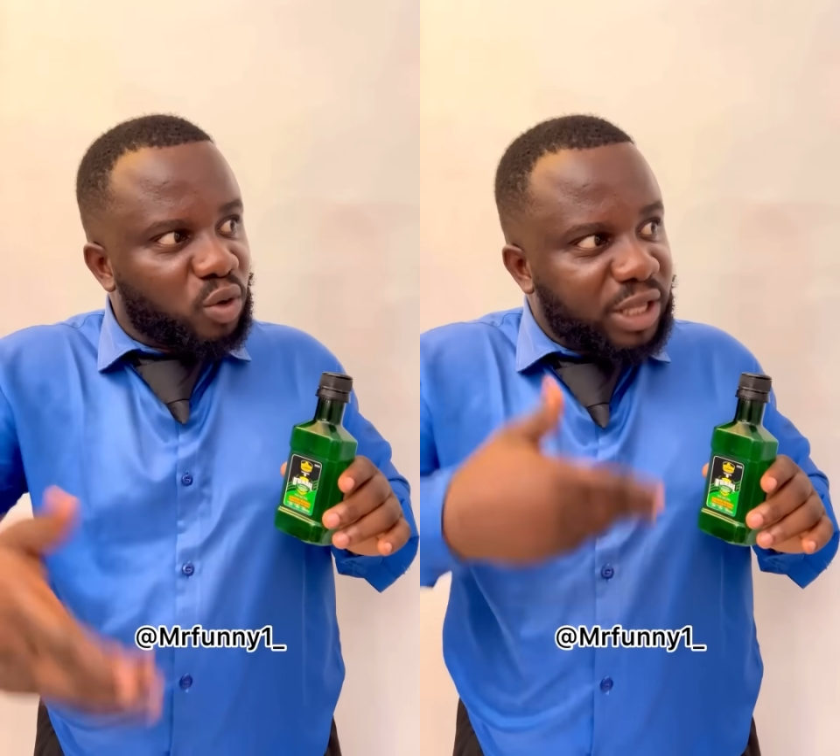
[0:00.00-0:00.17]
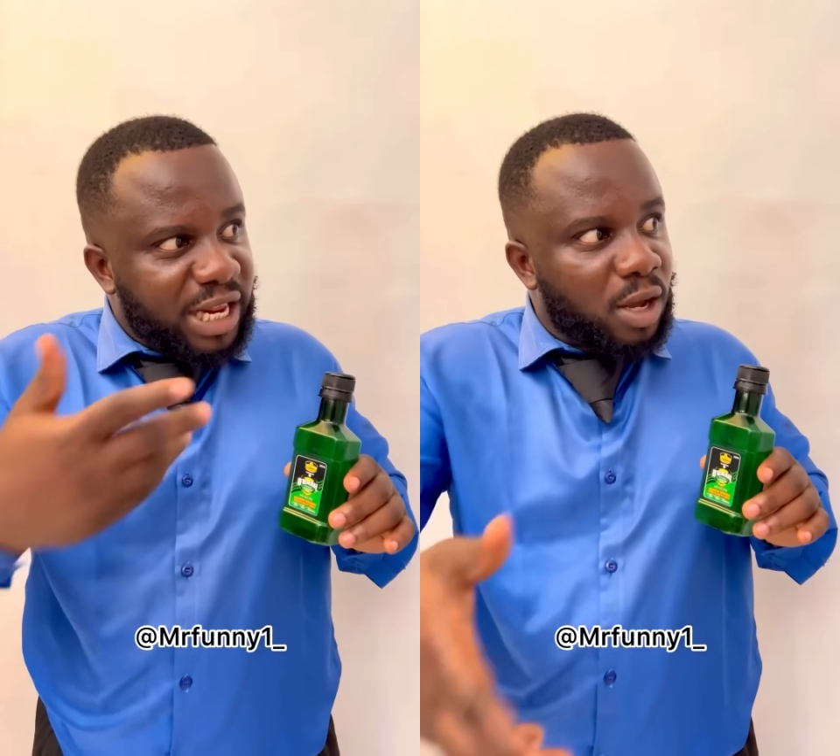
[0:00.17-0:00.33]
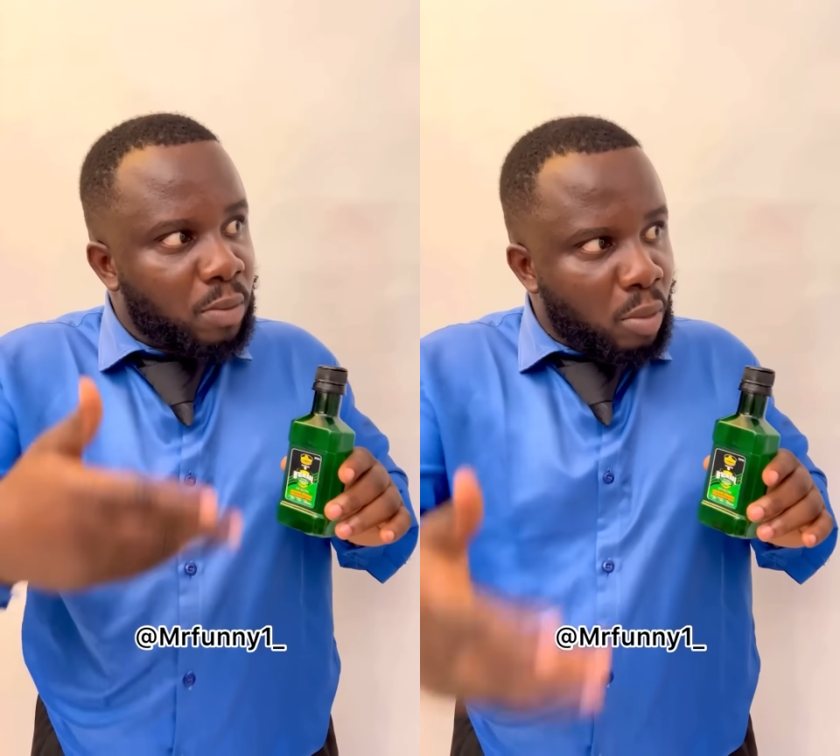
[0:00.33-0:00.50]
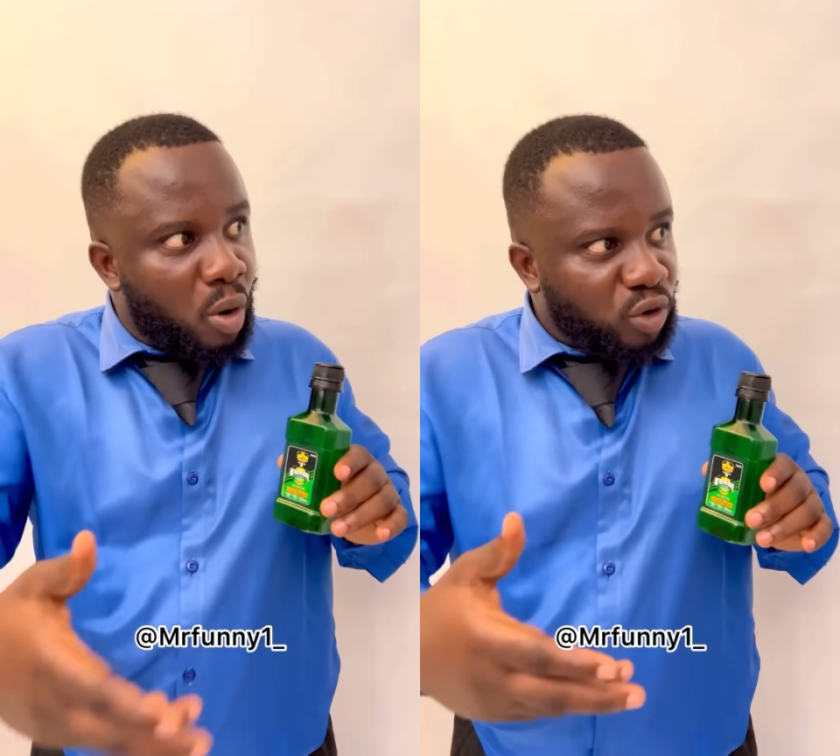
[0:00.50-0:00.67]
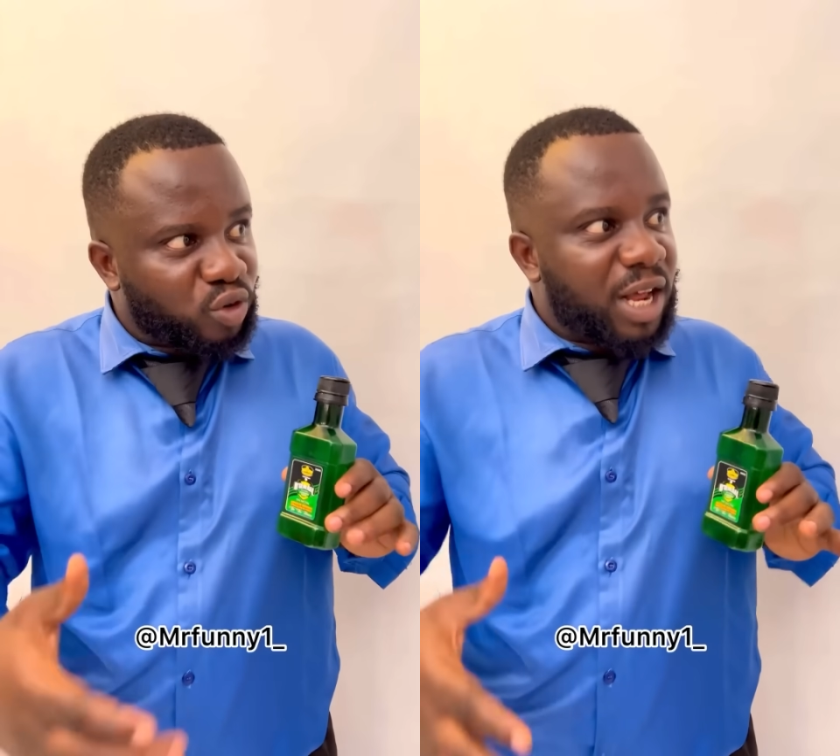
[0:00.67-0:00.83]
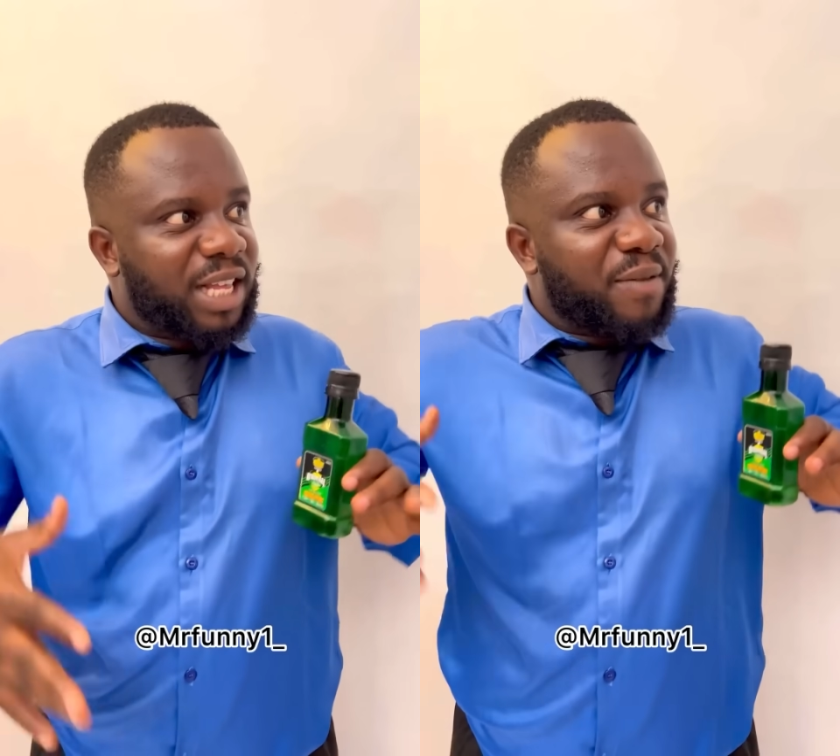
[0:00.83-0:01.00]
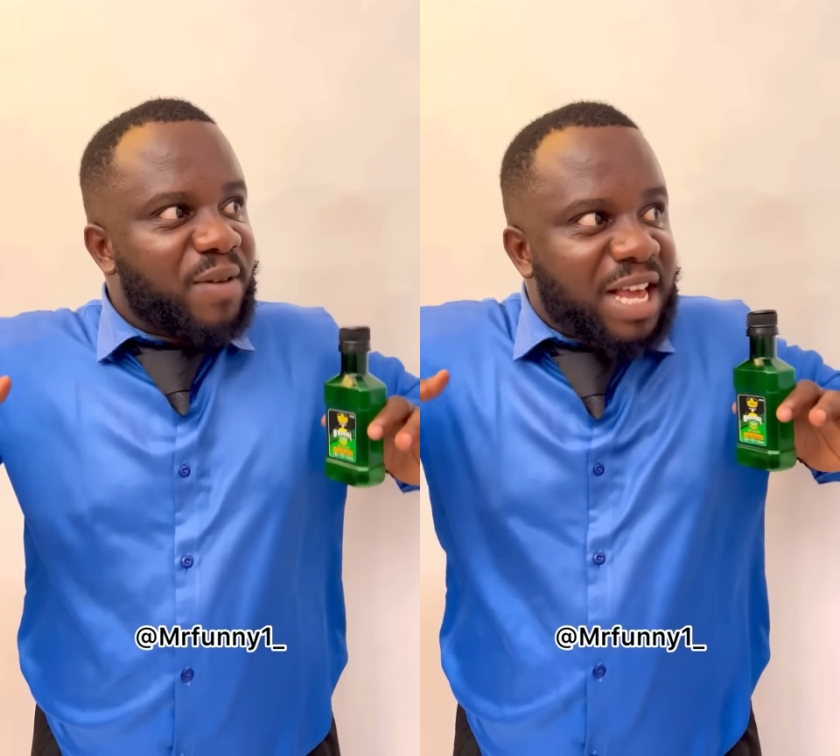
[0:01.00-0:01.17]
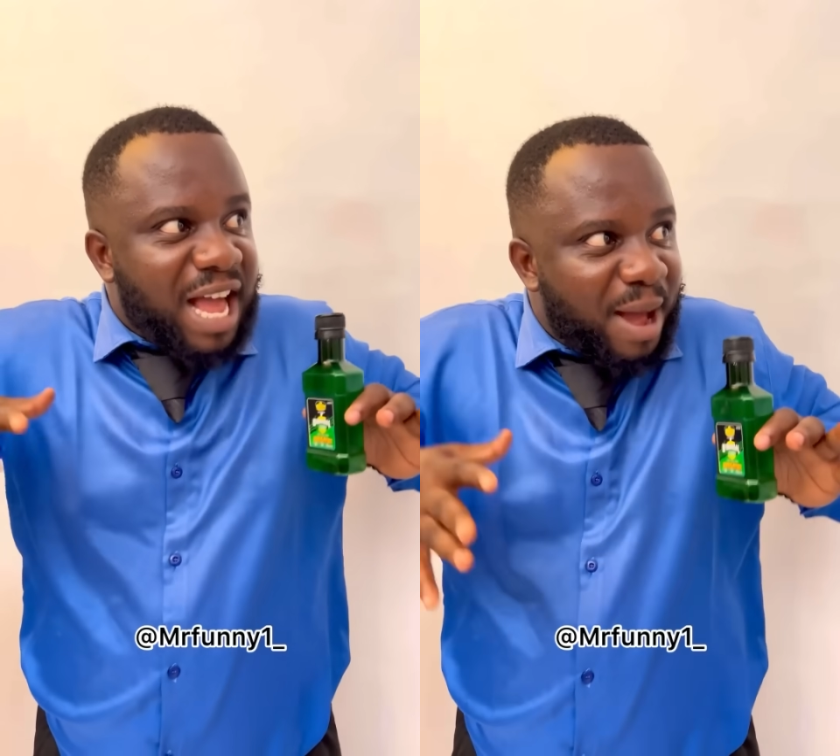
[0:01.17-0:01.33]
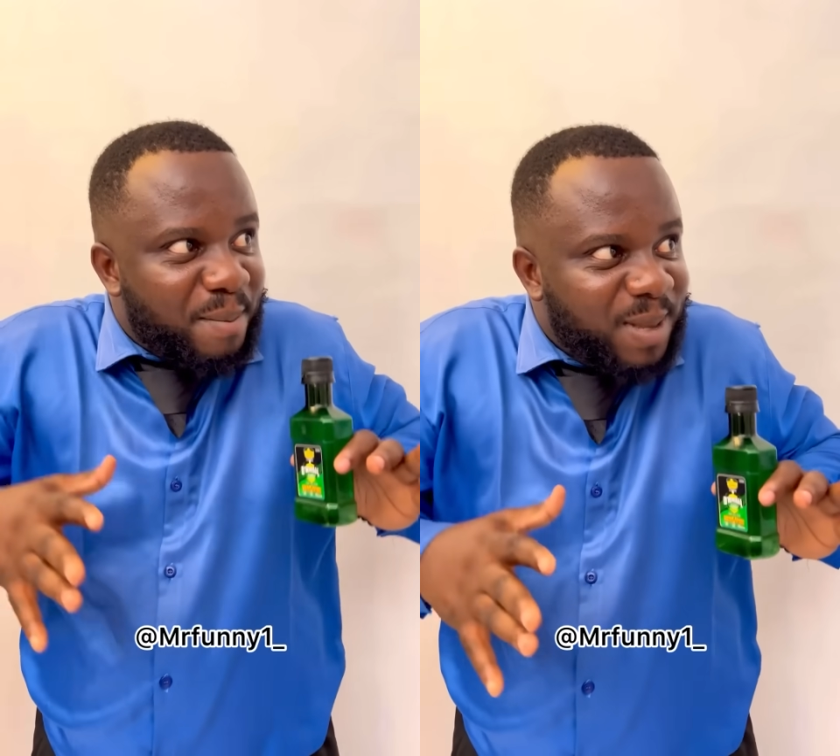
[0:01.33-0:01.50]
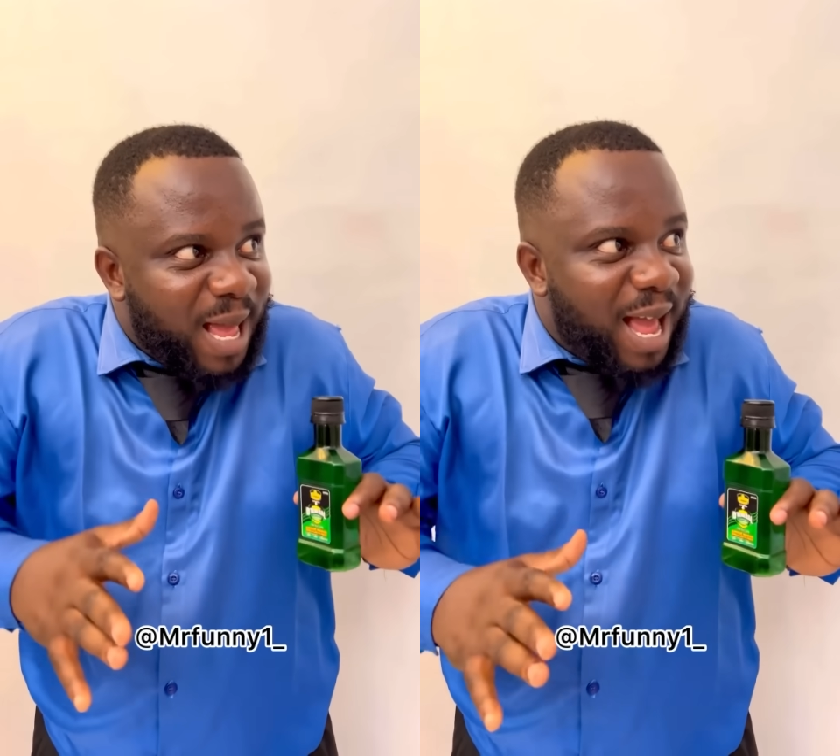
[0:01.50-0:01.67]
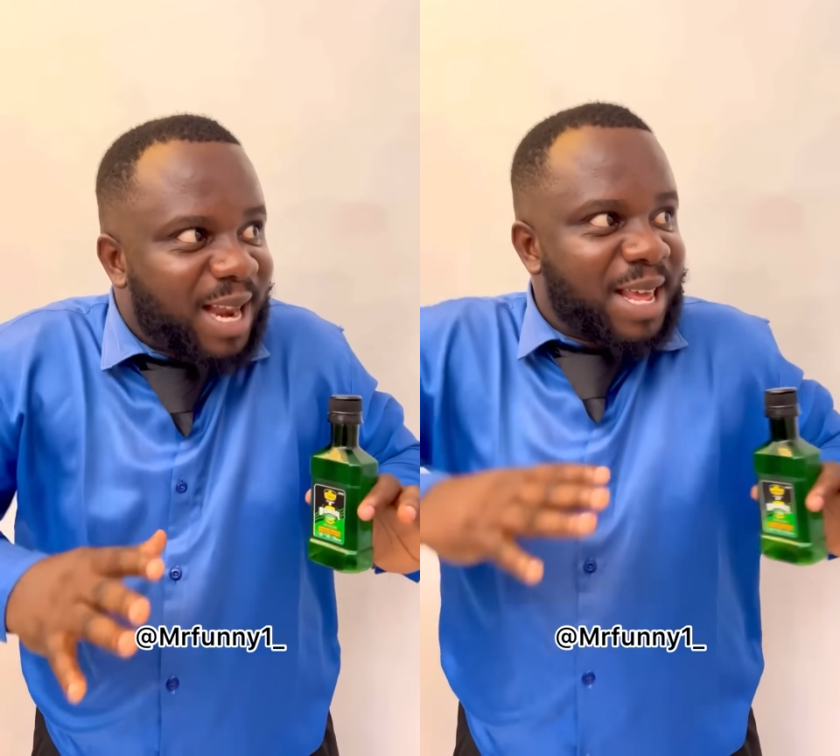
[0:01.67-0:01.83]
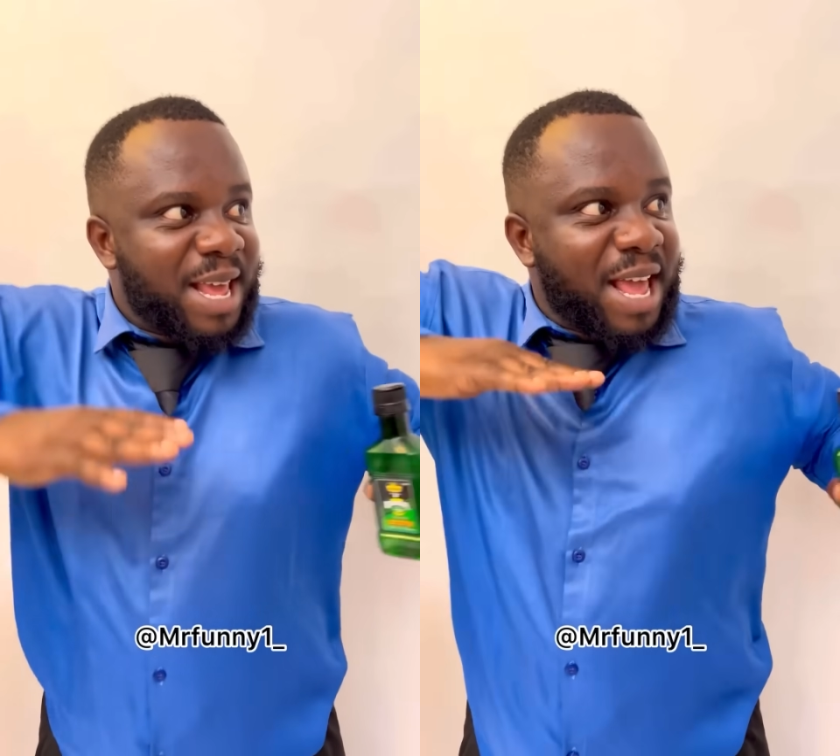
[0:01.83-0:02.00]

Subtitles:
drink more so that I feel calm down,